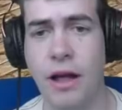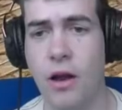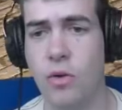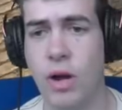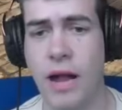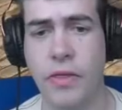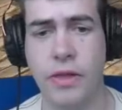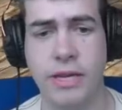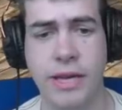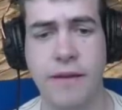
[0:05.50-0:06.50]
a look at the
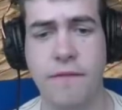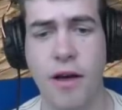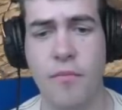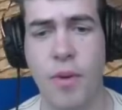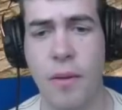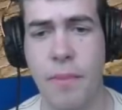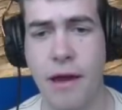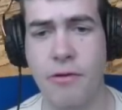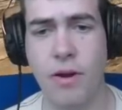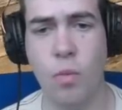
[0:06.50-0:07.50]
Tier 5
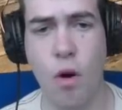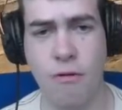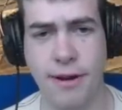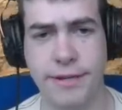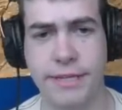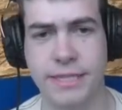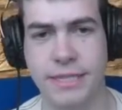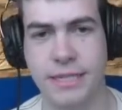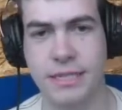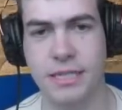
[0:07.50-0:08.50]
Barbarian Warriors.
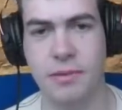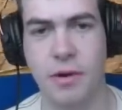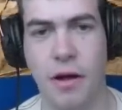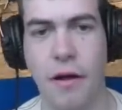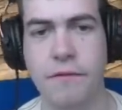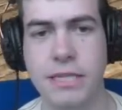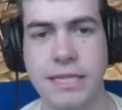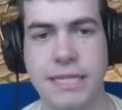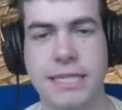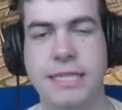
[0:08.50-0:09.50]
Obviously
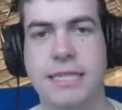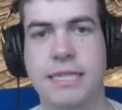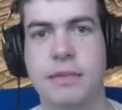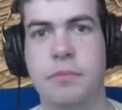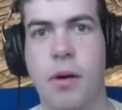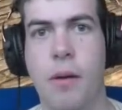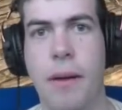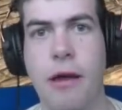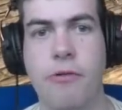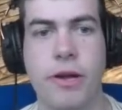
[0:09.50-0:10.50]
it is the
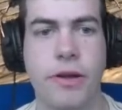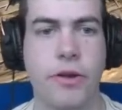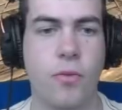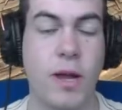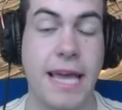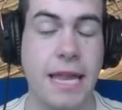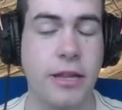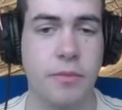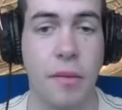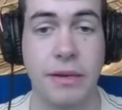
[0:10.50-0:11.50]
Barbarian weekend at
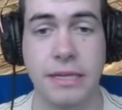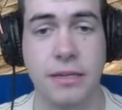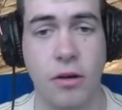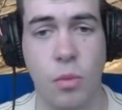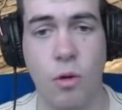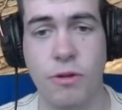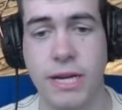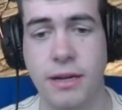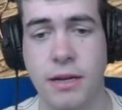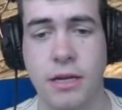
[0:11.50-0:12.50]
the moment in Total War
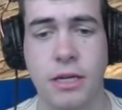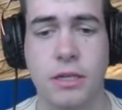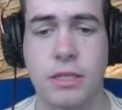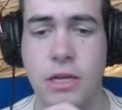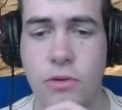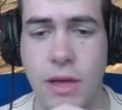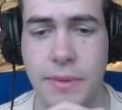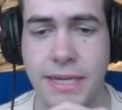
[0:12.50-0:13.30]
Arena, so that means